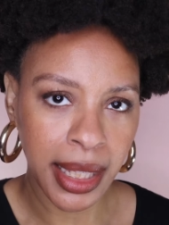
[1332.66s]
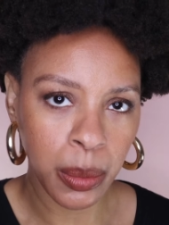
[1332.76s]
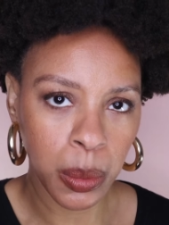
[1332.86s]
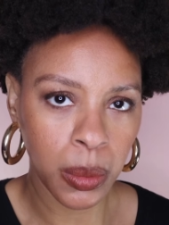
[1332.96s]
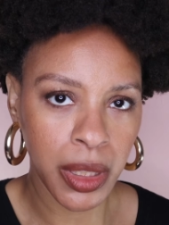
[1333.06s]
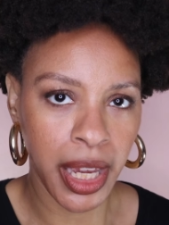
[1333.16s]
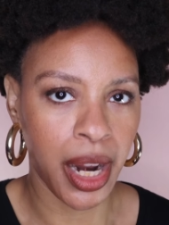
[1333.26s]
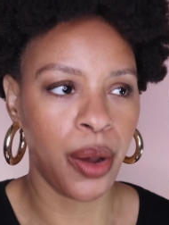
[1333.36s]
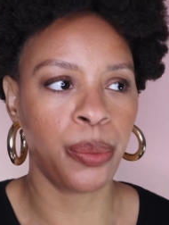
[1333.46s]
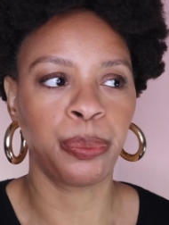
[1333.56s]
them, you
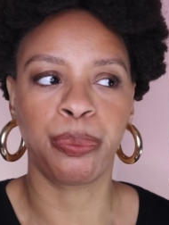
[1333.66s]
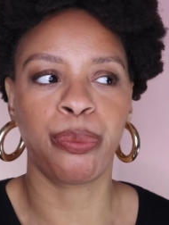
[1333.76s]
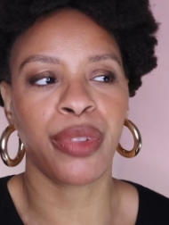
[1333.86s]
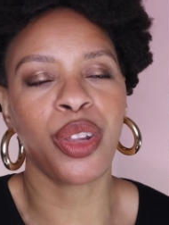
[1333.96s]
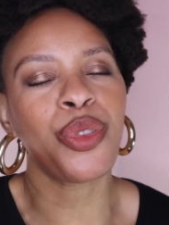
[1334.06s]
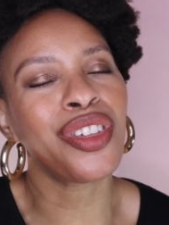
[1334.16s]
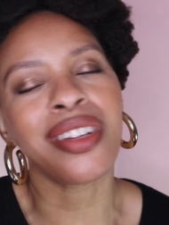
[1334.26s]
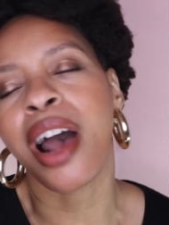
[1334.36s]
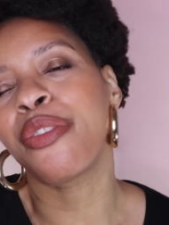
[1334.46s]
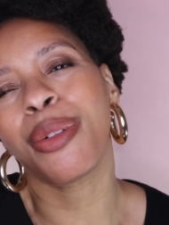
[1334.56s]
know, they're
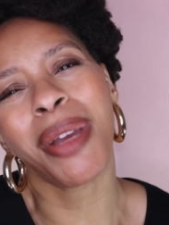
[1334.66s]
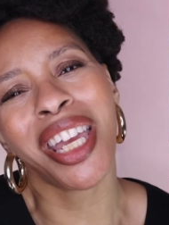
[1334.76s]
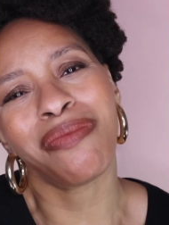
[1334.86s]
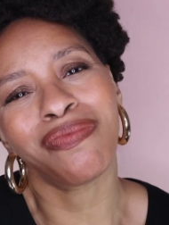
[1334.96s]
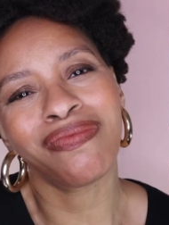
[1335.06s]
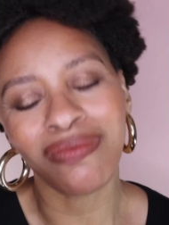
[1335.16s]
just not for me.